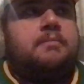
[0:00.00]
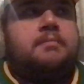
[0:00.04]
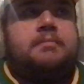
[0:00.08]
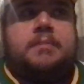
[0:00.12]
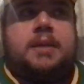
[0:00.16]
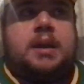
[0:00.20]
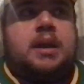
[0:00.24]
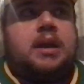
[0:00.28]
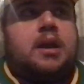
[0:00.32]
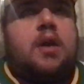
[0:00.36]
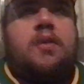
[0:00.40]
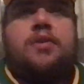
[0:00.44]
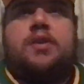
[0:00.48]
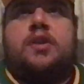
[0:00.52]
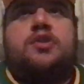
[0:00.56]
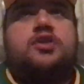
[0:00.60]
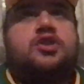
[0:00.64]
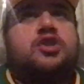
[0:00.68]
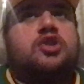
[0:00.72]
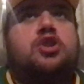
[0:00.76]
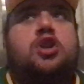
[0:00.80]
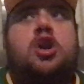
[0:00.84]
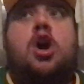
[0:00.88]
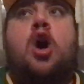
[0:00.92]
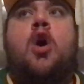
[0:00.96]
there's
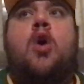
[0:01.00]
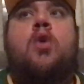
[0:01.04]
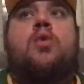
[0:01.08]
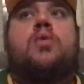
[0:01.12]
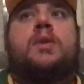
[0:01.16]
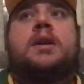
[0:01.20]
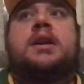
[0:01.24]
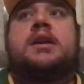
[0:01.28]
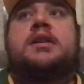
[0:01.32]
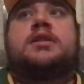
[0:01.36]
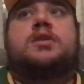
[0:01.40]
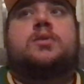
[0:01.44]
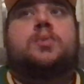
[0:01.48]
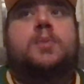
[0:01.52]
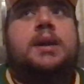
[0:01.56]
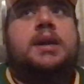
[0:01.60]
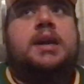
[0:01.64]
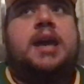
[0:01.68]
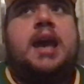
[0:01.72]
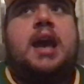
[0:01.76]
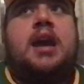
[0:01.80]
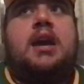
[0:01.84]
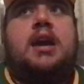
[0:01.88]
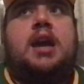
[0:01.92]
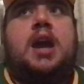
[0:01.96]
no reason we
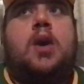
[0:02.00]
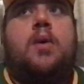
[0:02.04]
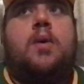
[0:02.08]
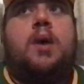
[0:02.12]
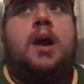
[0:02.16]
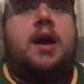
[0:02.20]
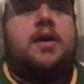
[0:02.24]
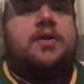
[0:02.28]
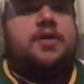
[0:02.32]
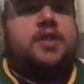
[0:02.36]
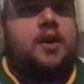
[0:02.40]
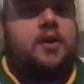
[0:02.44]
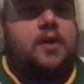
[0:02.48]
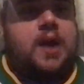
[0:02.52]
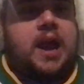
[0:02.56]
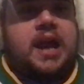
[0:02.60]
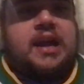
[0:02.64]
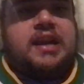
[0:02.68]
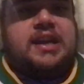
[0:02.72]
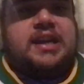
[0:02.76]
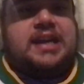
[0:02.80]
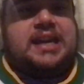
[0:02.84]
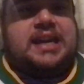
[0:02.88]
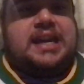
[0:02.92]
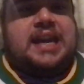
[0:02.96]
can't go out there
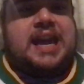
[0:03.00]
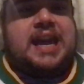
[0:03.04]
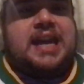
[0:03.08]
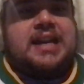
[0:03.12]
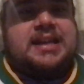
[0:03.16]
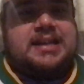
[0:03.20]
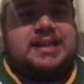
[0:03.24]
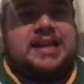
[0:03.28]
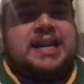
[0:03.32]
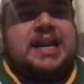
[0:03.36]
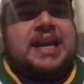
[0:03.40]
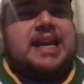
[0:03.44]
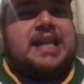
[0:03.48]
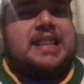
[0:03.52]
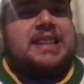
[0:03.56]
and get